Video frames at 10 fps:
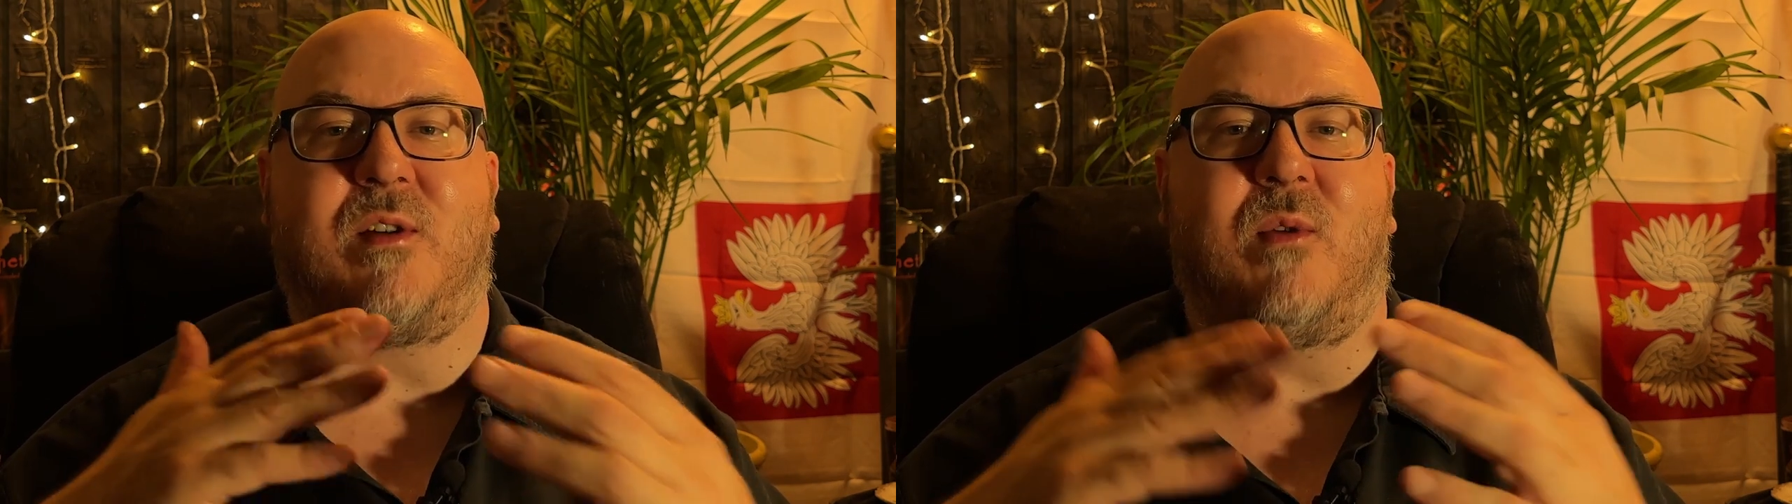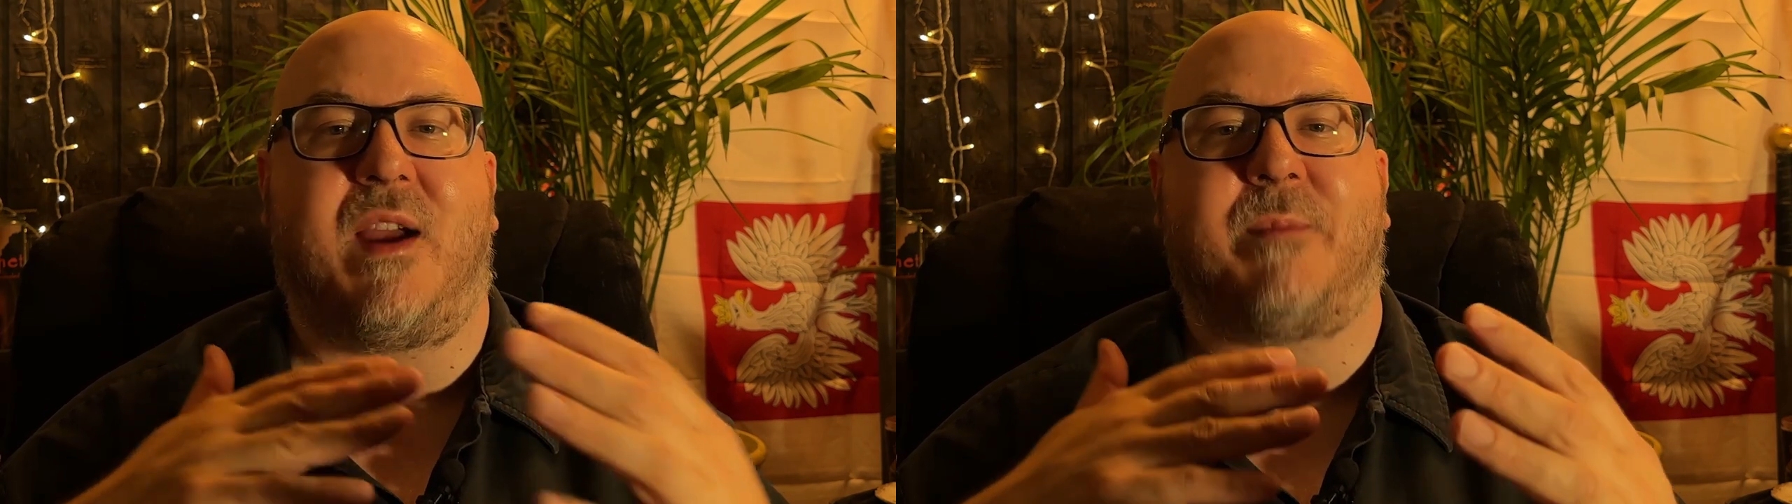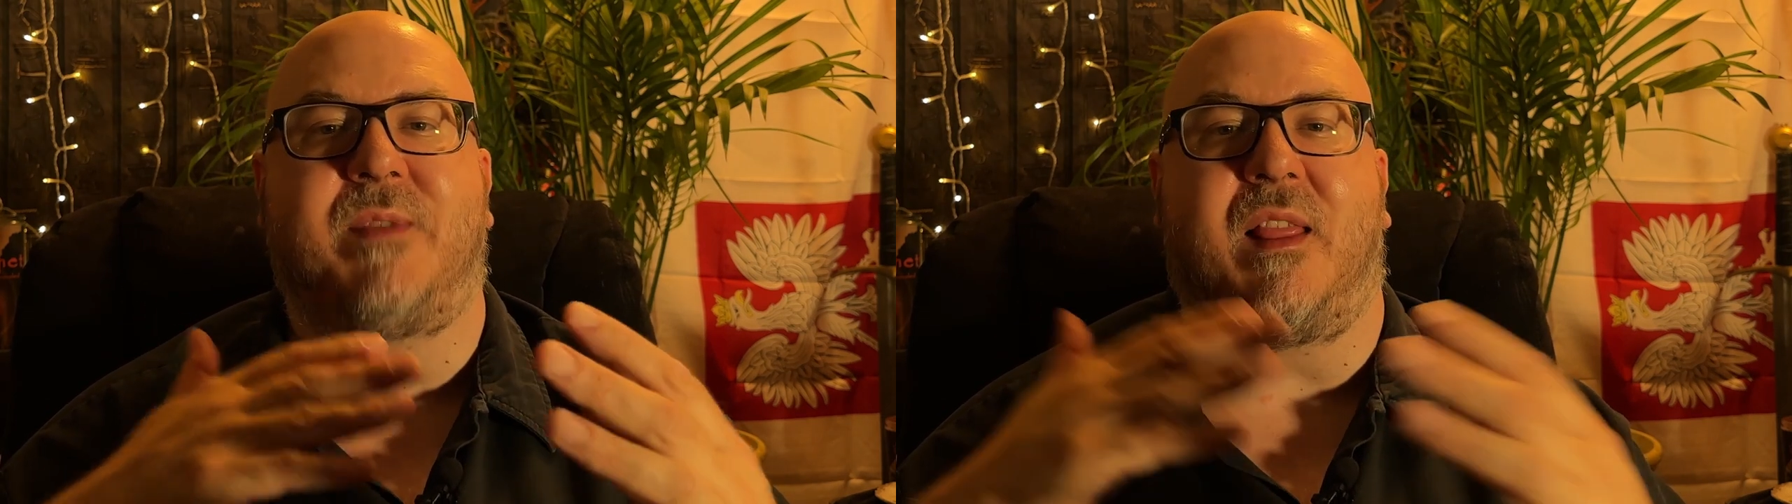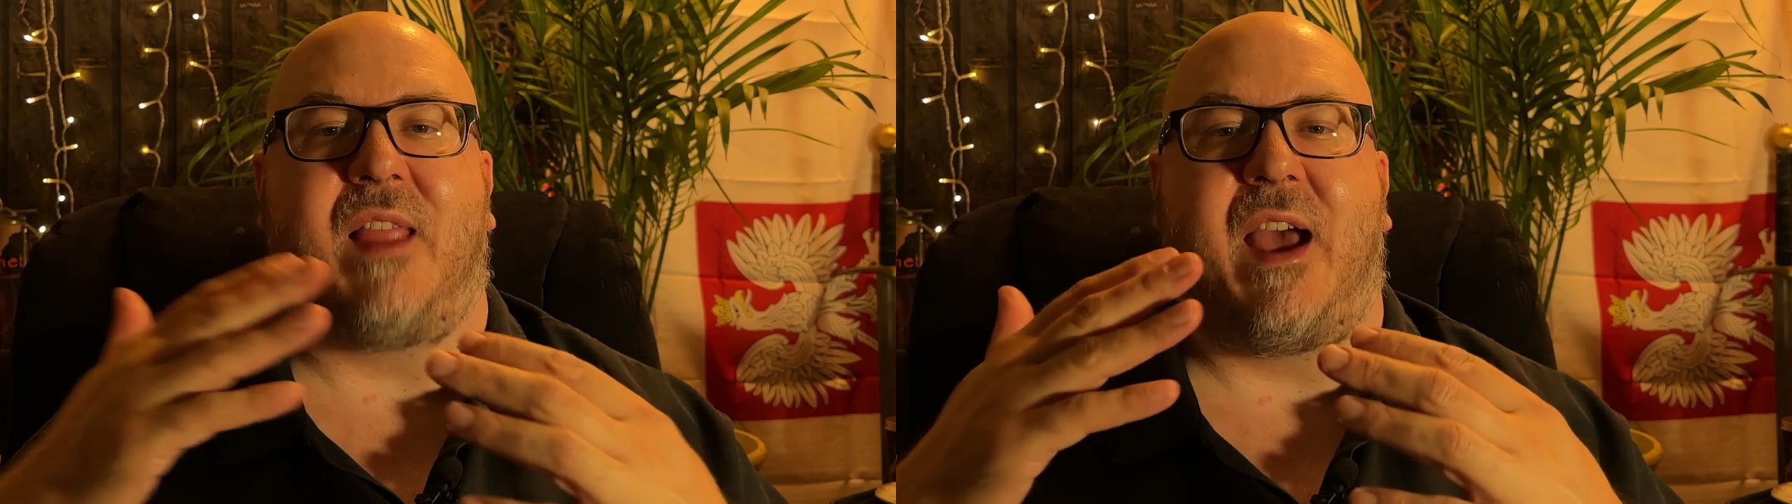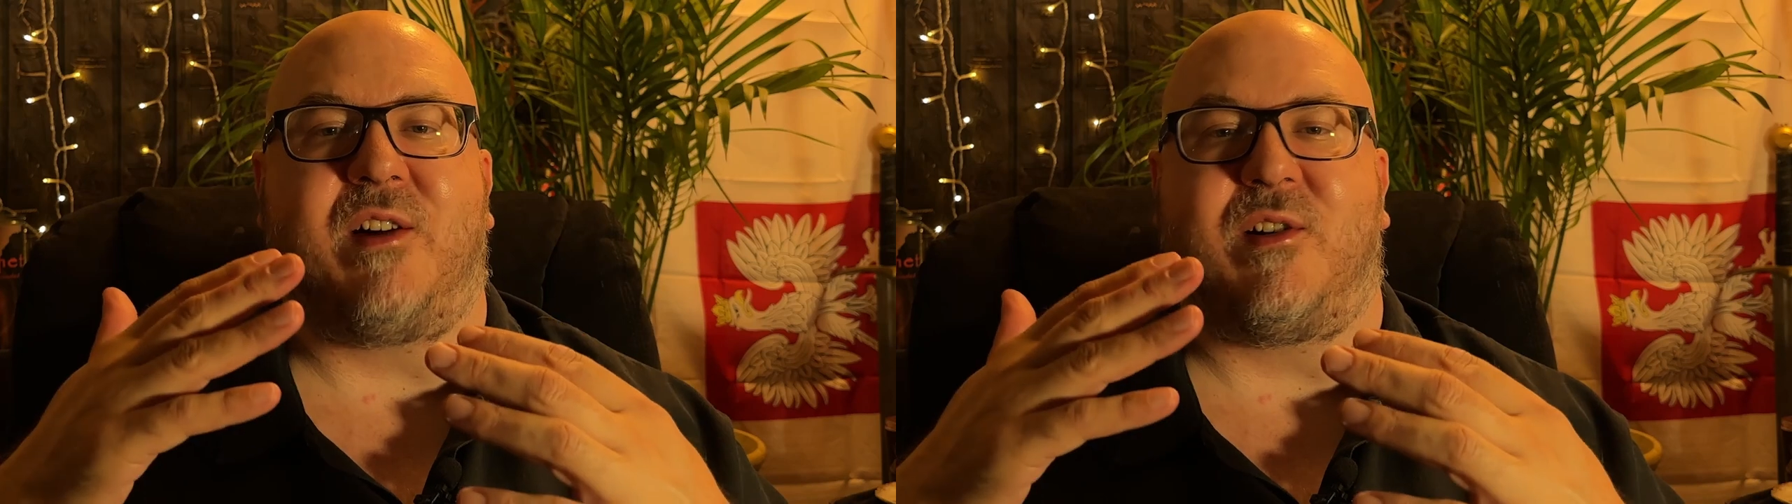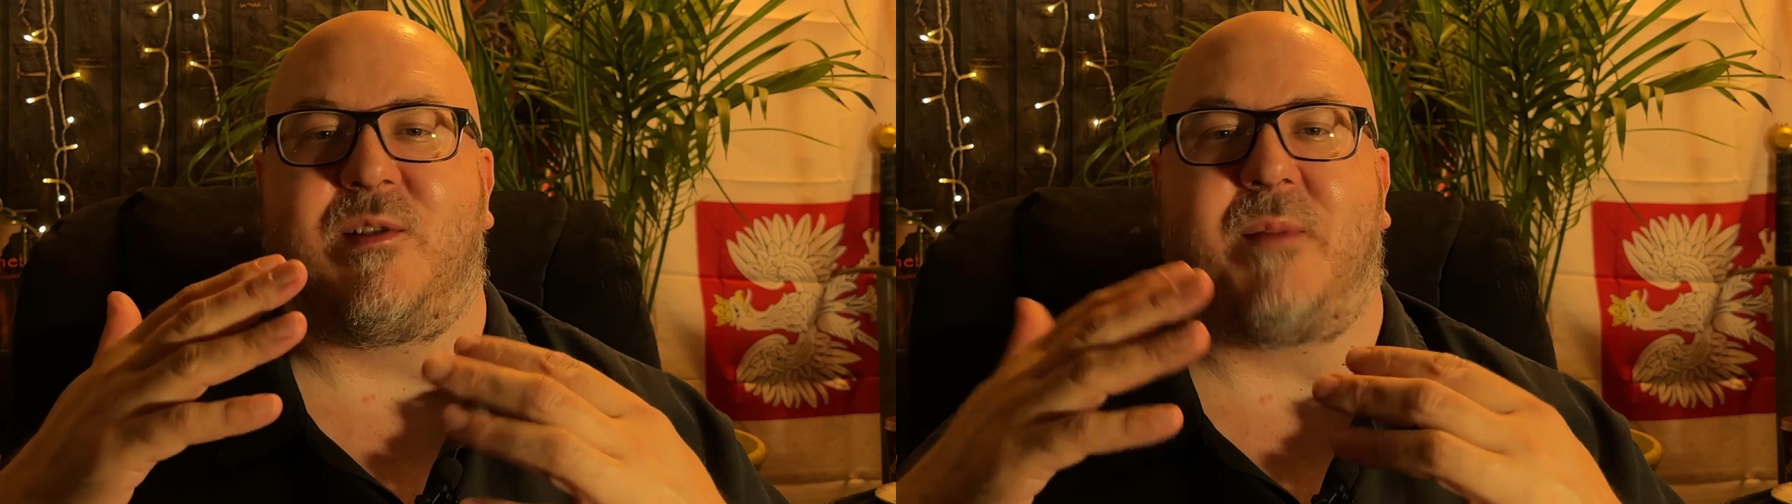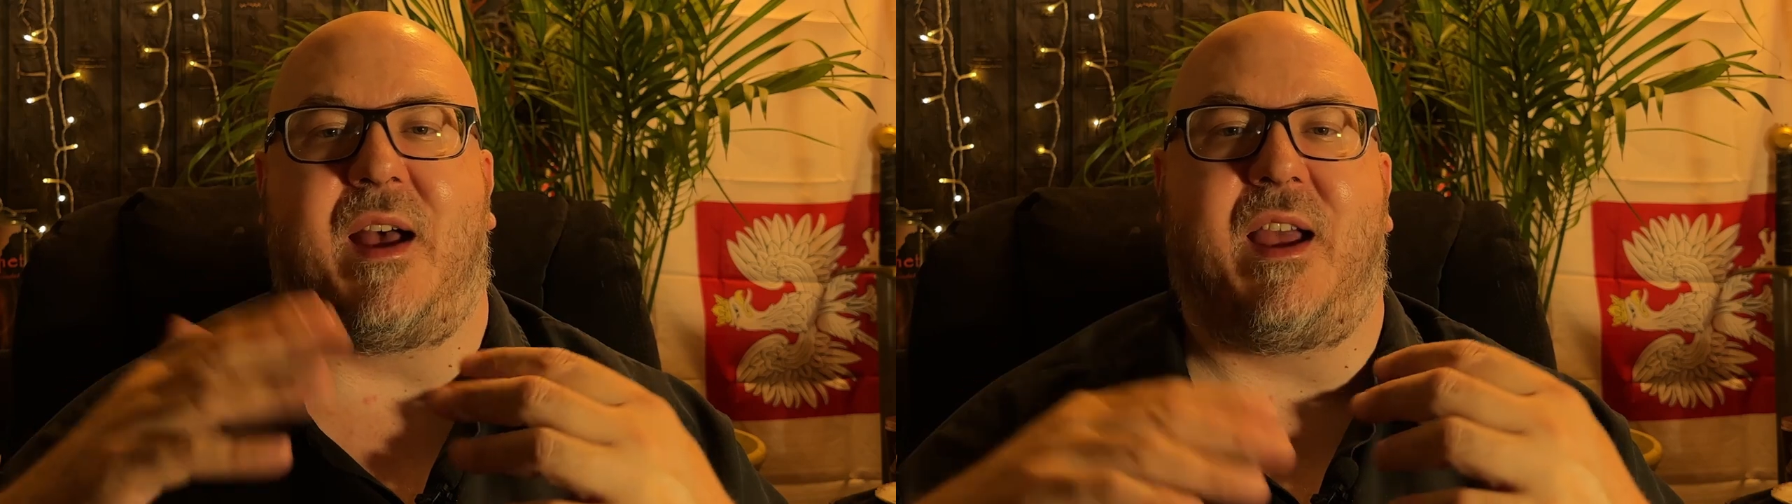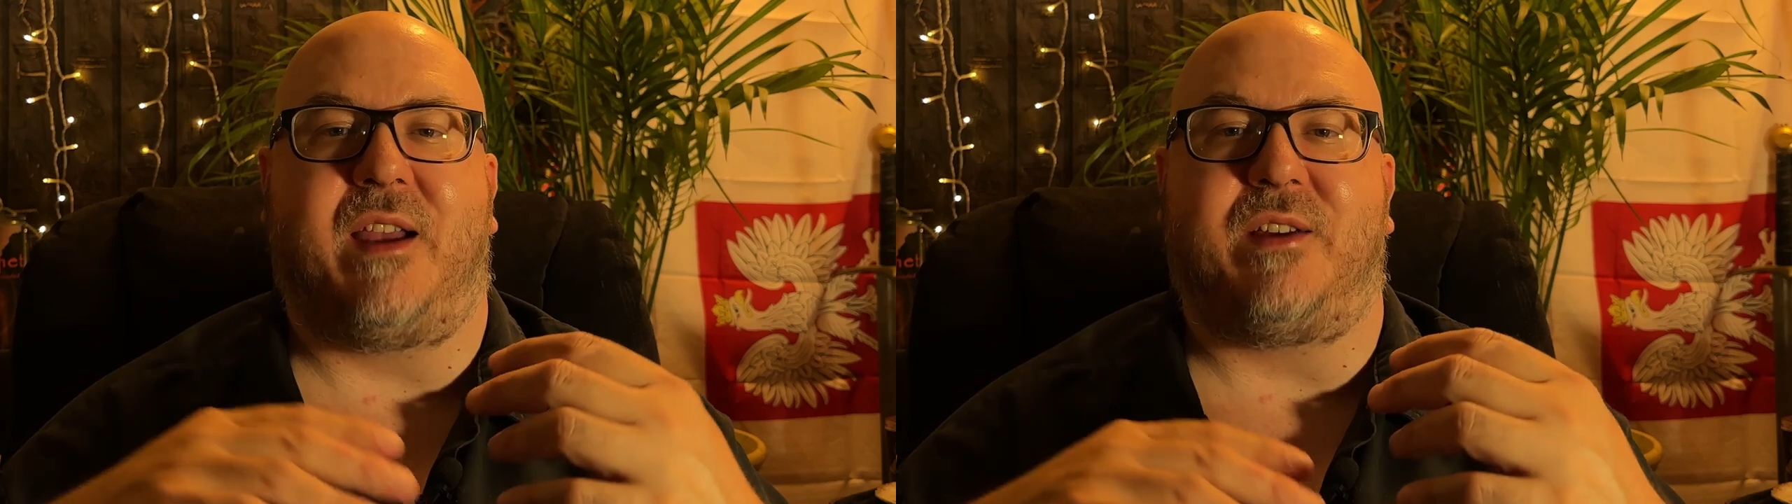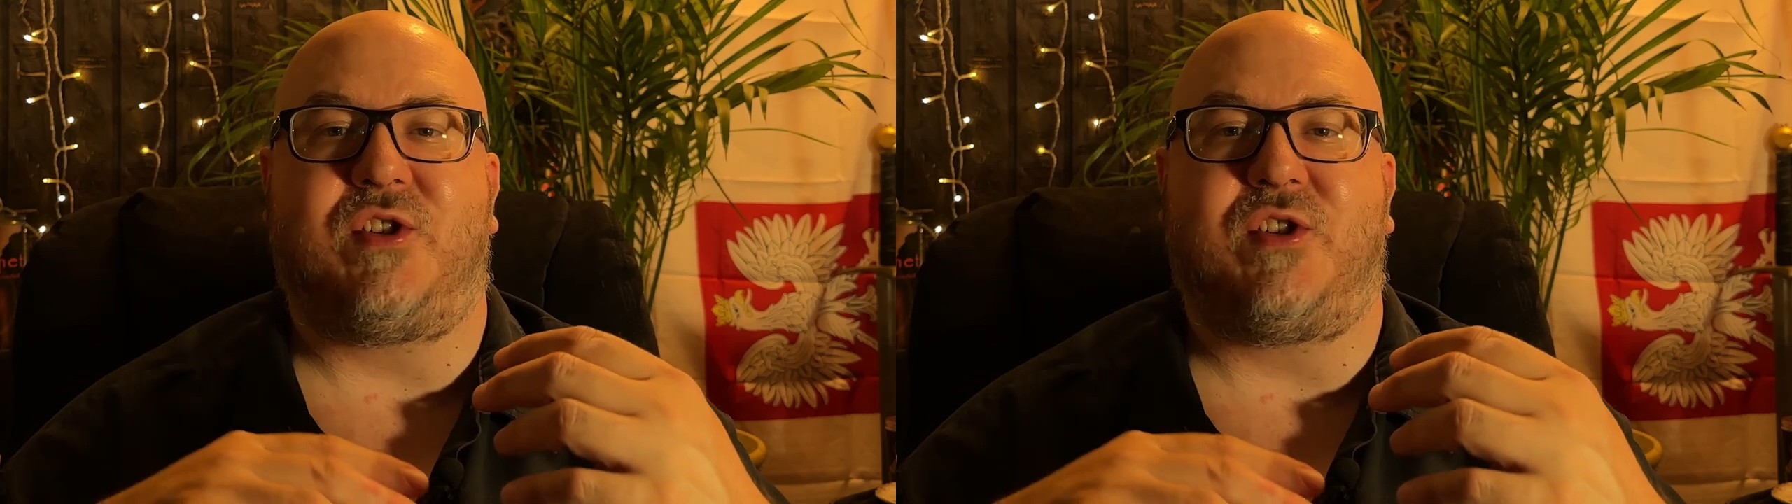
way up the ladder by